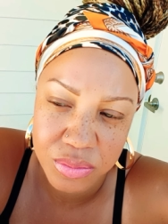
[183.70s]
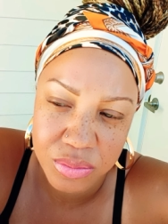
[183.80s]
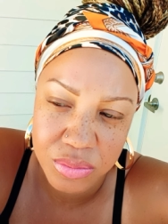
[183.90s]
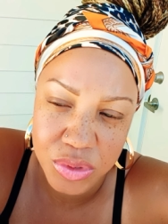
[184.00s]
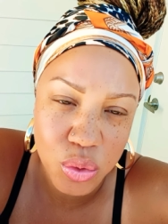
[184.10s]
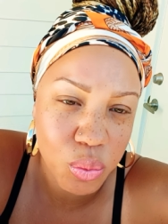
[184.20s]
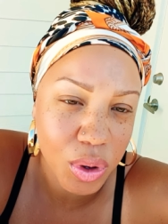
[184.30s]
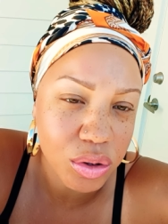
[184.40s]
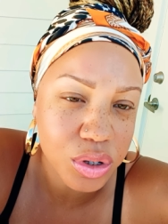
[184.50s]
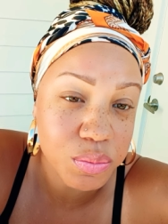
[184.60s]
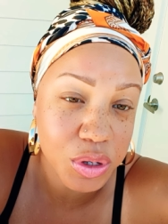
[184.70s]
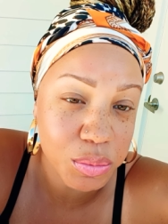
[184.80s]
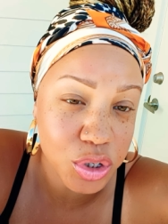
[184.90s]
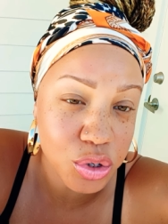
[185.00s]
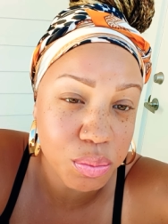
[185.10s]
you welcome them
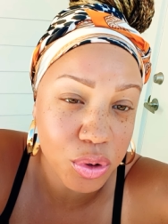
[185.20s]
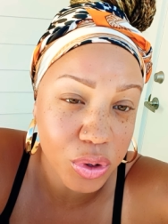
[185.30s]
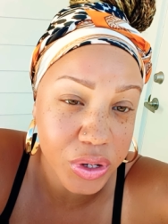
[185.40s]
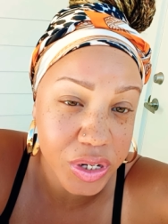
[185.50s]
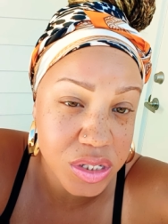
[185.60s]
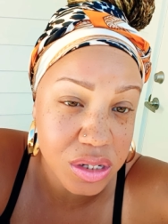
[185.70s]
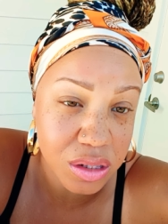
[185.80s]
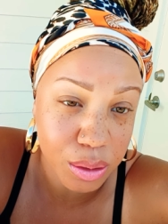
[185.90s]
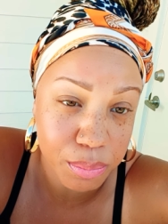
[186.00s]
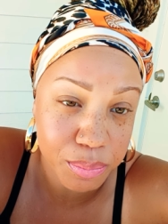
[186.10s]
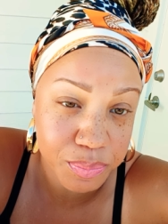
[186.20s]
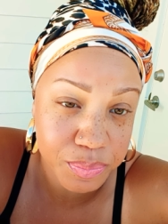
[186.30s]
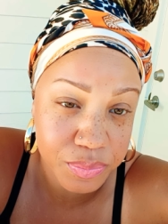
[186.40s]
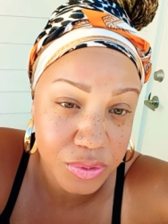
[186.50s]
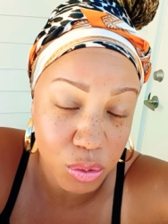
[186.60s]
and you pour into them,
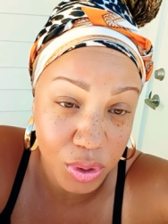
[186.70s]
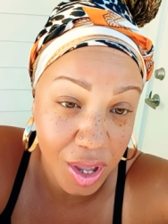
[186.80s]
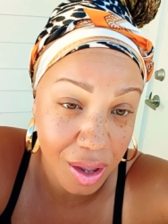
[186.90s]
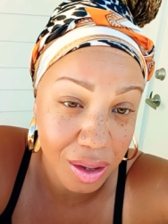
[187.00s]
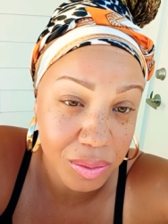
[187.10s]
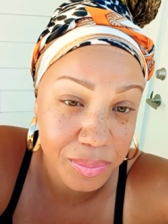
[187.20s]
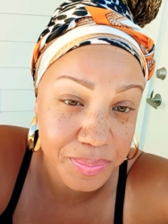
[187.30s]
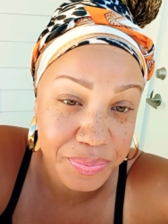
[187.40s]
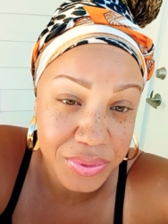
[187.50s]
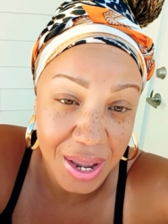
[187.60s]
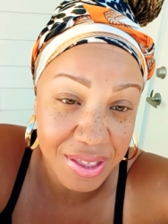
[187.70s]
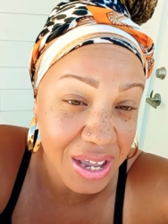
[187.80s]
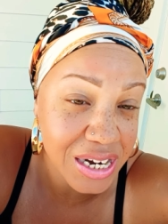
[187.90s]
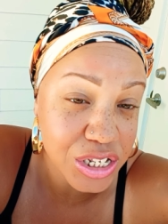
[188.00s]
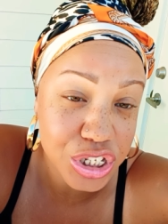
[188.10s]
okay? And
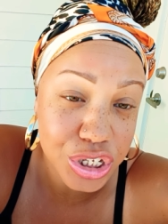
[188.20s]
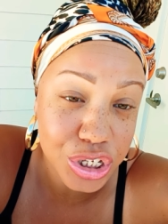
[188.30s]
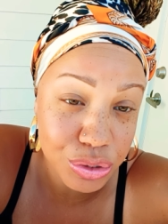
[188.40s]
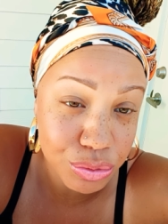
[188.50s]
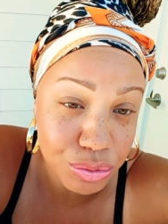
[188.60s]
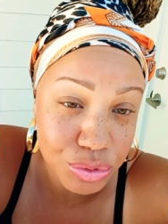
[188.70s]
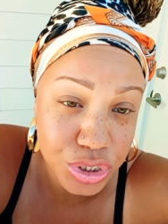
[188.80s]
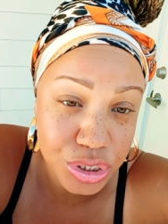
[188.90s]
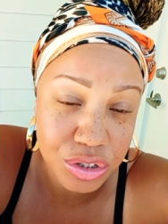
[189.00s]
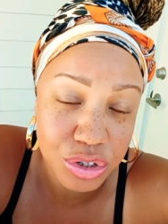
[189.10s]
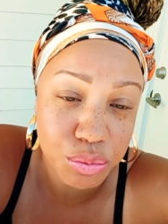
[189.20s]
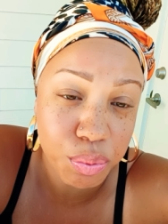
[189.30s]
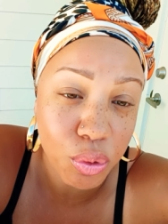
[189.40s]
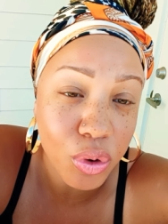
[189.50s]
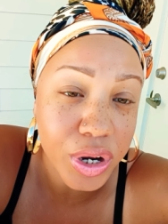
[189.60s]
that is huge. You
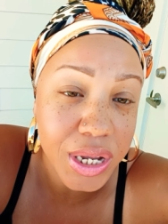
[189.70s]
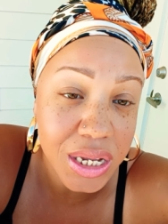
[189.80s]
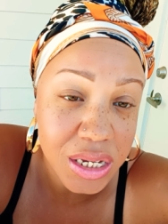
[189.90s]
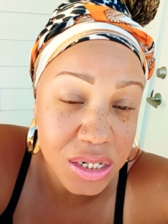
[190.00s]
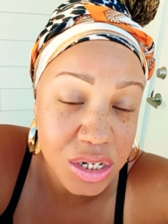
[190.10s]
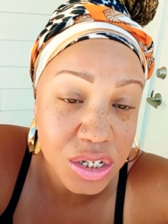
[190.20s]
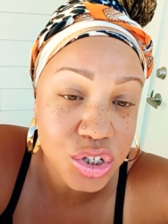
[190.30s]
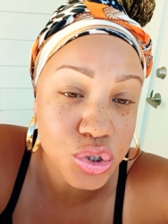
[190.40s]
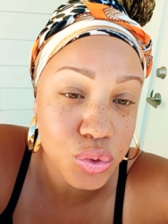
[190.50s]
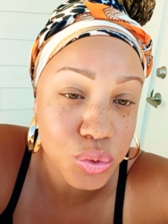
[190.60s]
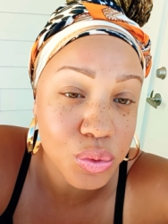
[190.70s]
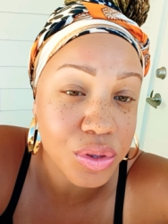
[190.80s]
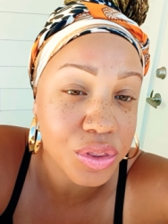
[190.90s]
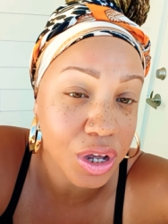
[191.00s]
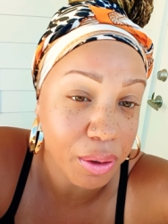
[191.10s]
pour into
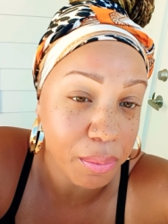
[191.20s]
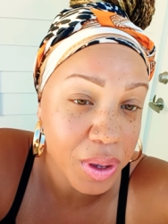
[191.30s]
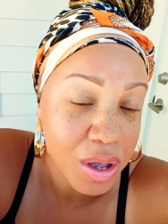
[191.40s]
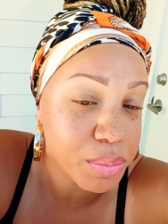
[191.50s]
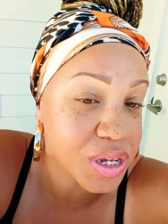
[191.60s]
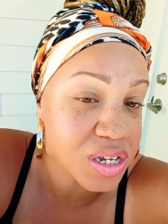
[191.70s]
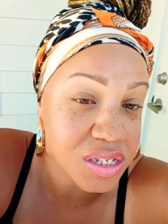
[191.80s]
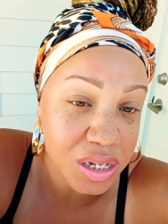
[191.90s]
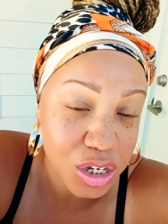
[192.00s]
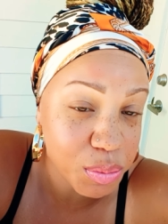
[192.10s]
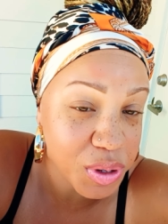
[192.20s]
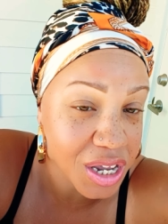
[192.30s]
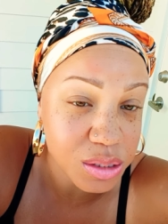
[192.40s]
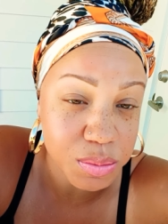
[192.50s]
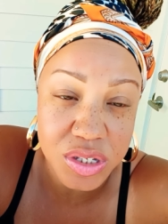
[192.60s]
them because the enemy
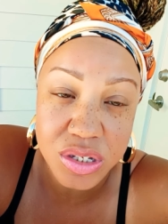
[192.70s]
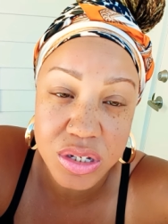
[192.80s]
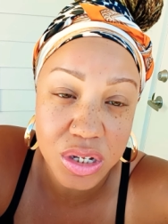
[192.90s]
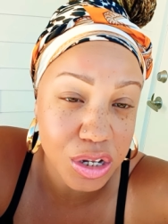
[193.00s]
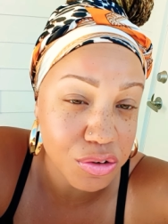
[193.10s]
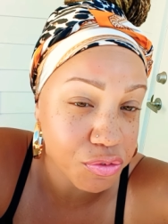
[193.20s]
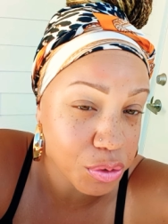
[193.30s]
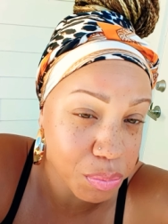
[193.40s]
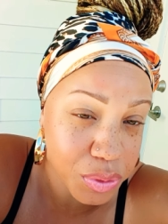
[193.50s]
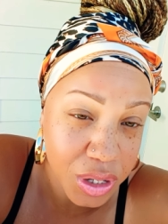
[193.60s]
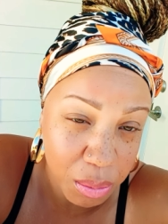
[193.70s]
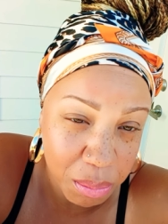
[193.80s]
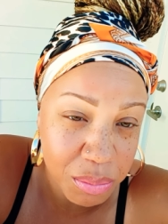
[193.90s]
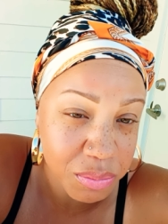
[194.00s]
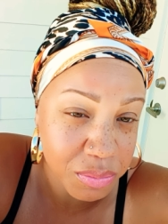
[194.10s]
has been stealing from
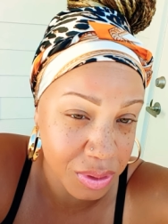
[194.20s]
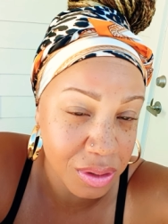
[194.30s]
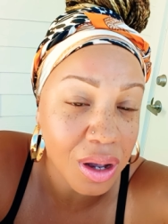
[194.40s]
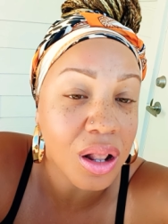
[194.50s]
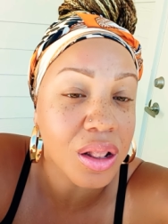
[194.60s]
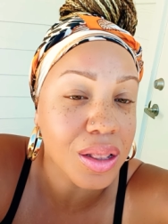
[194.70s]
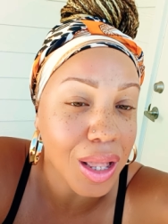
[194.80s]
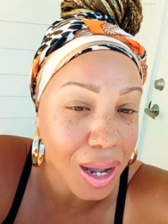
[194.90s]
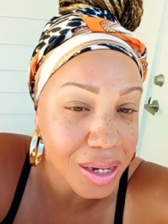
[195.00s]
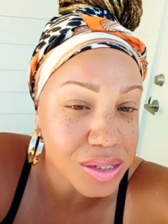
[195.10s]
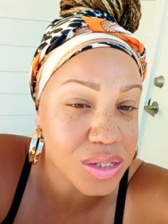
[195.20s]
them a lot,